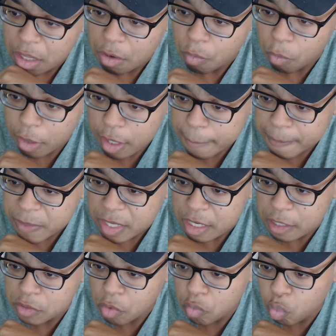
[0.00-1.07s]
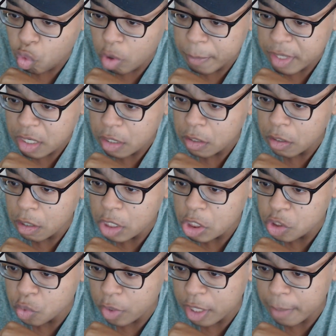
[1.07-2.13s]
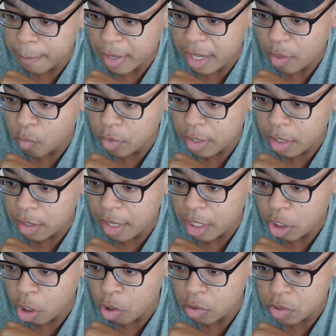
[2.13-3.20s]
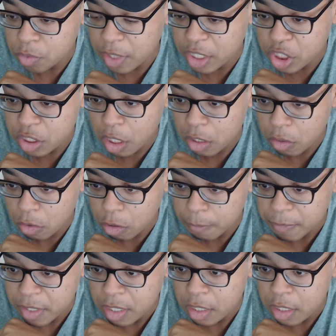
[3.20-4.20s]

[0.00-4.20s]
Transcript: What? His old woman clung to him and wouldn't let go, so they shot her.